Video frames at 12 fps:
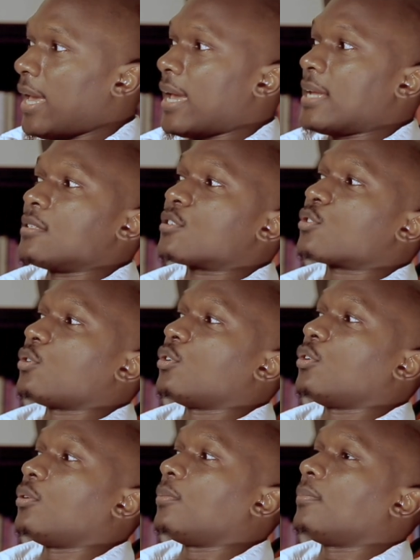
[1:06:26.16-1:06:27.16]
And
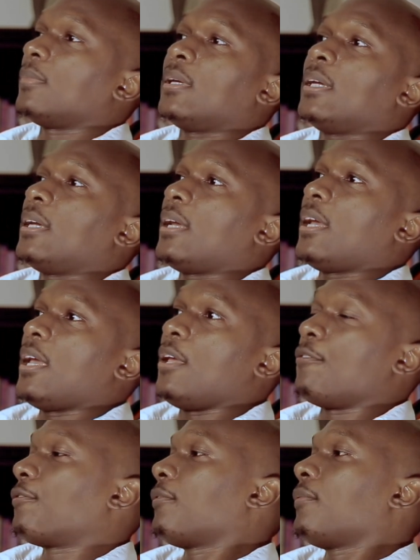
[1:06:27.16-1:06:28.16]
so
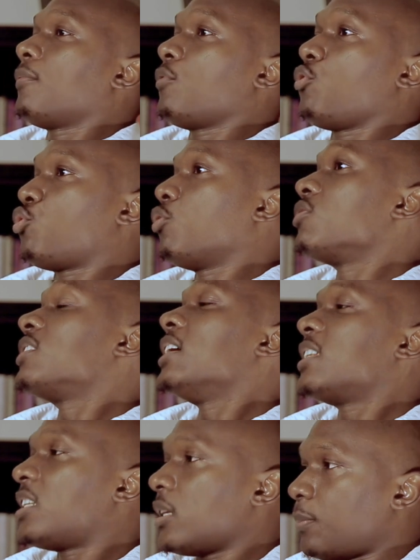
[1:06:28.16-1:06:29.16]
if you don't
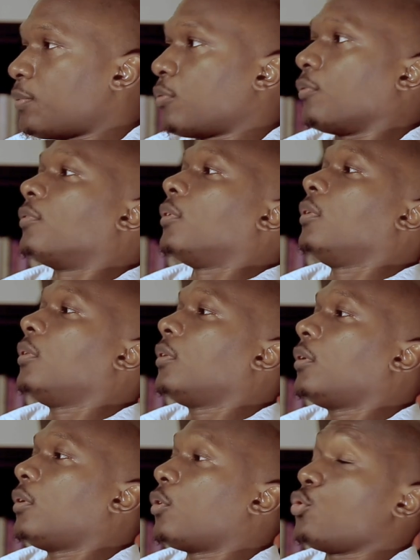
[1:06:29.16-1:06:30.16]
get the approval,
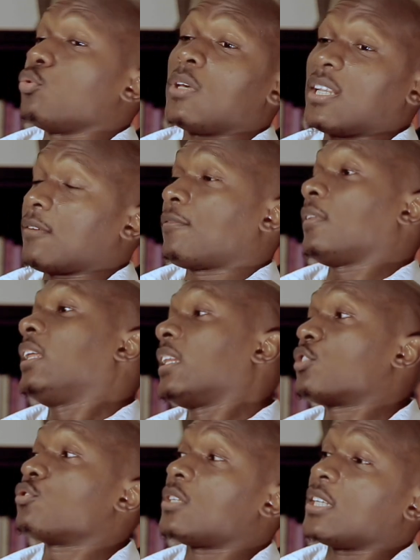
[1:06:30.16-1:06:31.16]
or you get the feeling
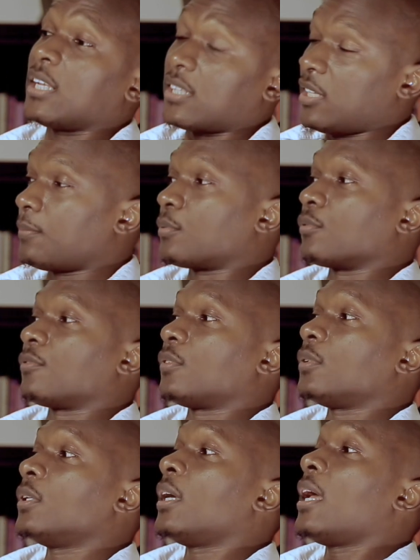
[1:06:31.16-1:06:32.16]
that you didn't get the
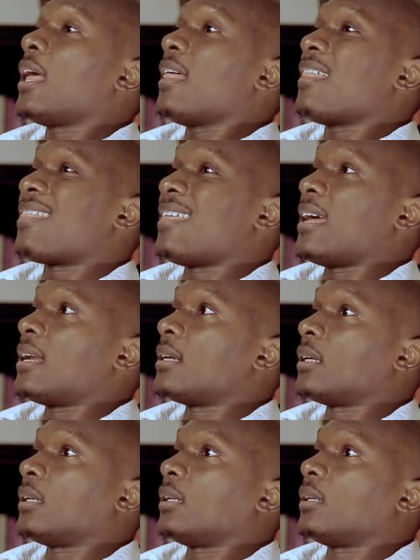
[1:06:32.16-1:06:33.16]
approval,
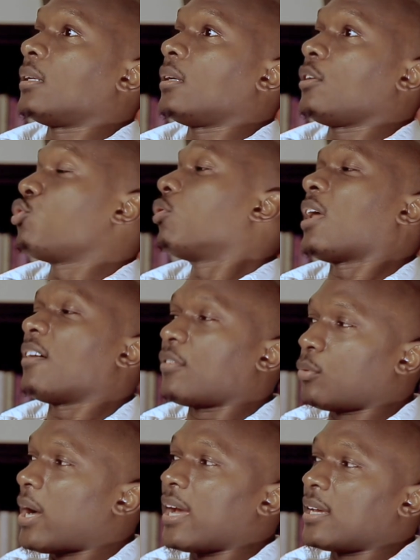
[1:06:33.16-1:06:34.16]
then you don't have a
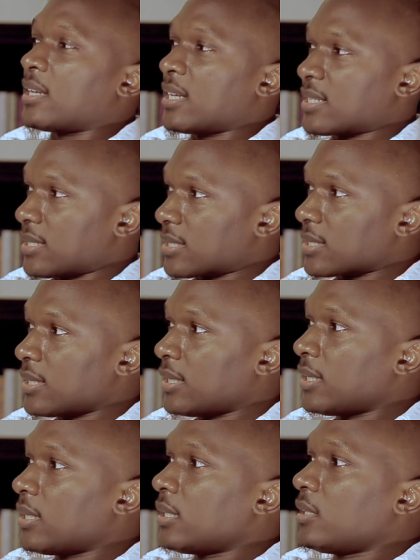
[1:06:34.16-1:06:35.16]
why in essence.
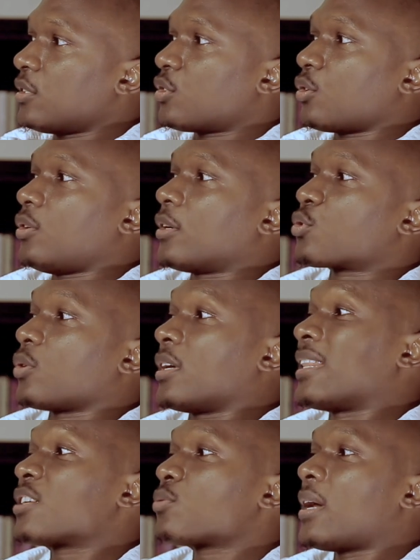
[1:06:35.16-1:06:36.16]
So and
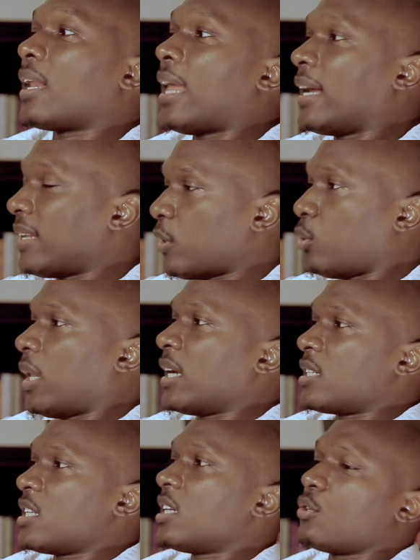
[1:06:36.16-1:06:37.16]
that's why I like that whole
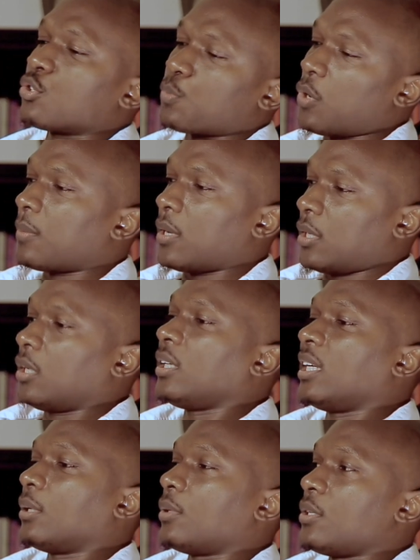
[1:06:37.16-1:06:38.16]
idea you spoke about
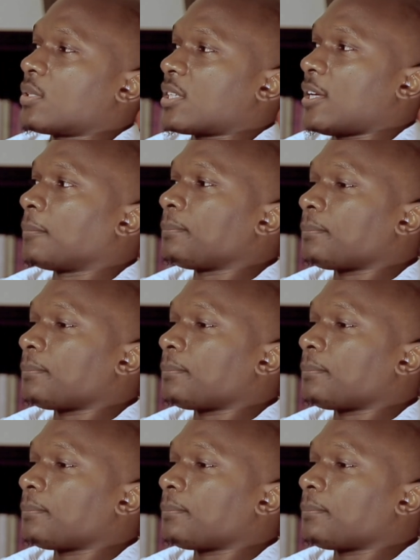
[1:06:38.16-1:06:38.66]
earlier, where you said